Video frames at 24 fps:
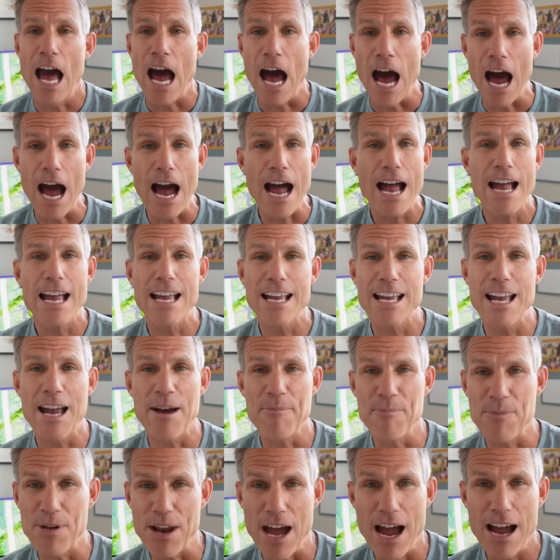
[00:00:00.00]
I
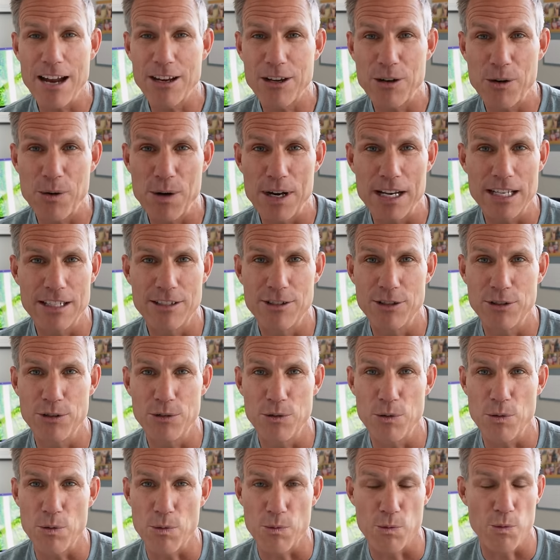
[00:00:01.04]
am not going
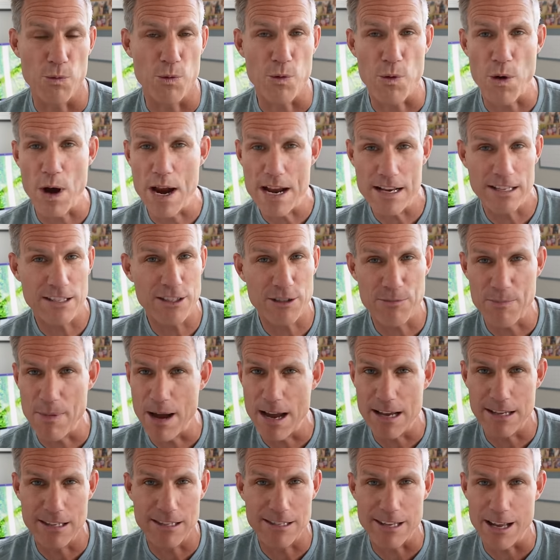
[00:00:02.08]
to race
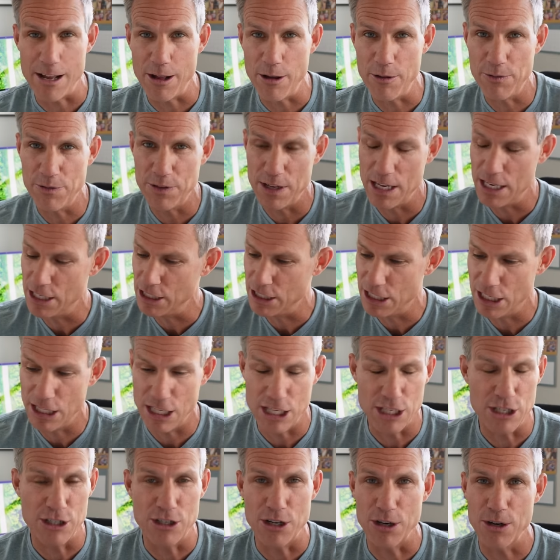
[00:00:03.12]
myself into the
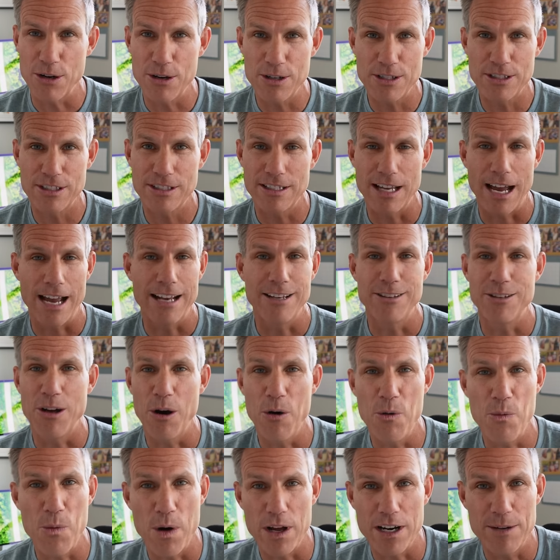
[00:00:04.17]
dirt. I
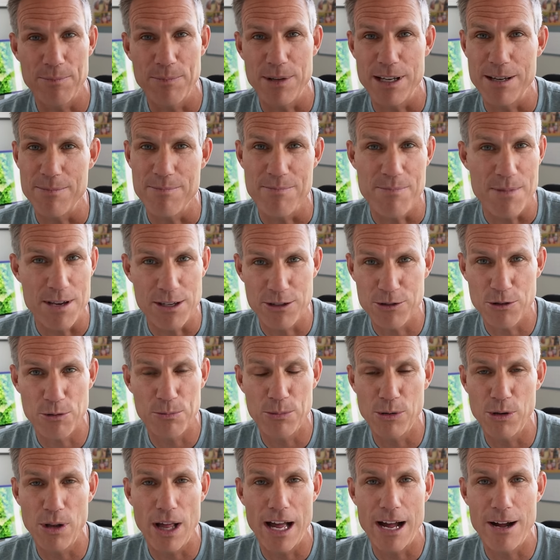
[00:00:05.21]
don't want to be
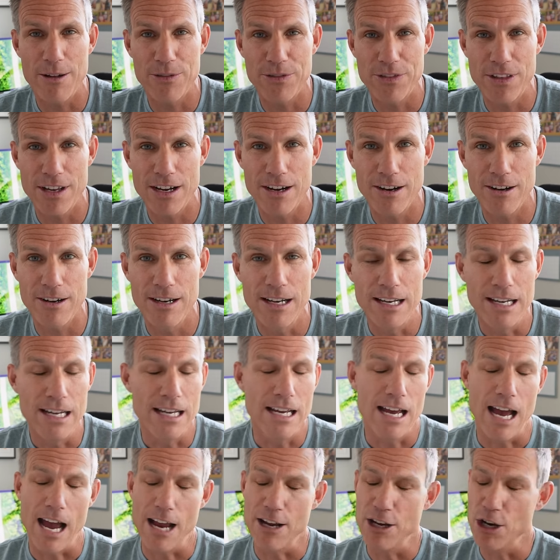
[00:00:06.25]
miserable out there.
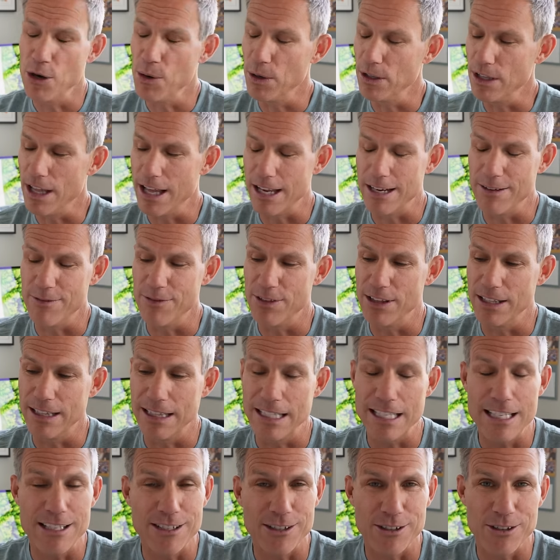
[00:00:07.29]
I know a lot of the
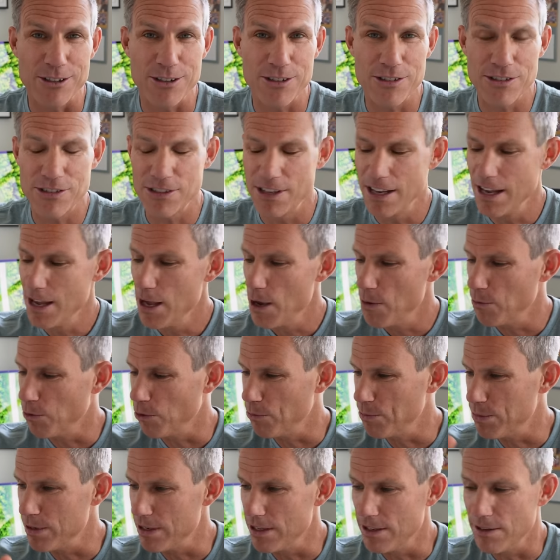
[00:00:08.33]
leaders
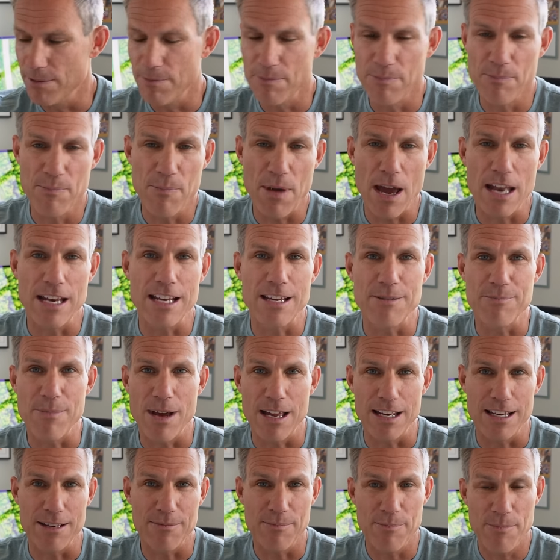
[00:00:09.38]
will be many,
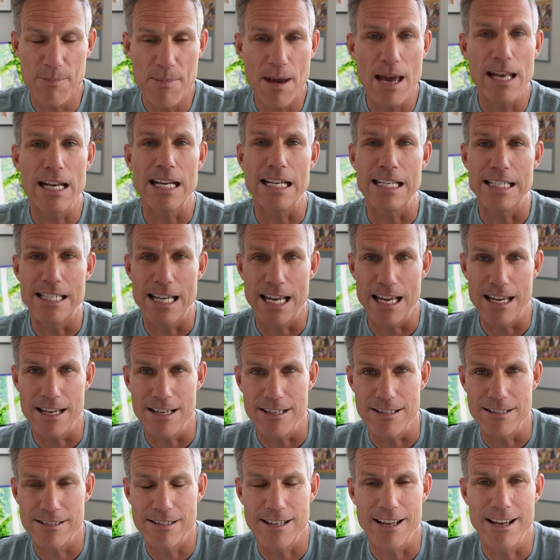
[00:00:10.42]
many, many
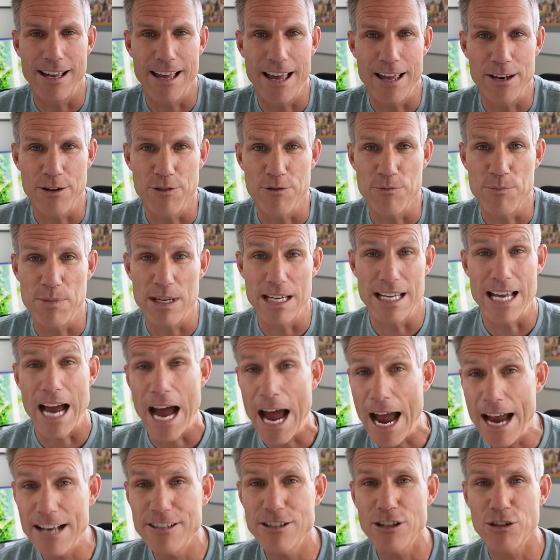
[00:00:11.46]
days ahead of me.
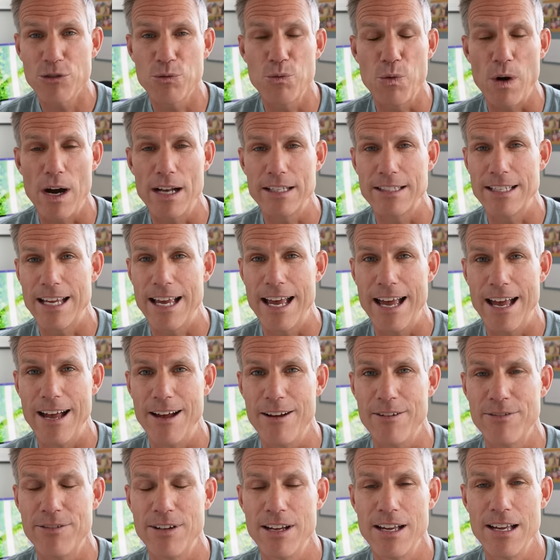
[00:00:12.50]
I just want to
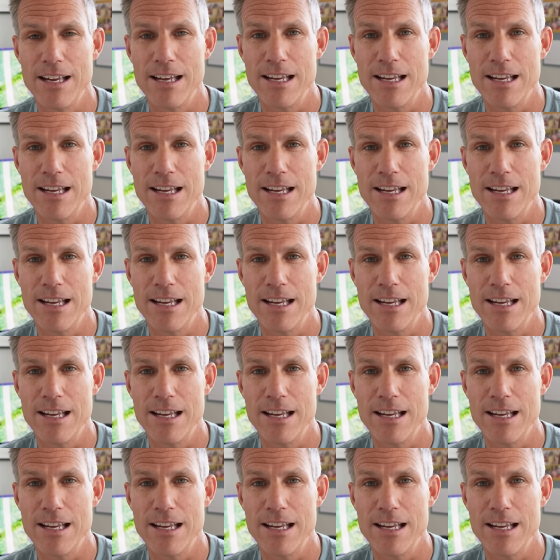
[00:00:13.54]
have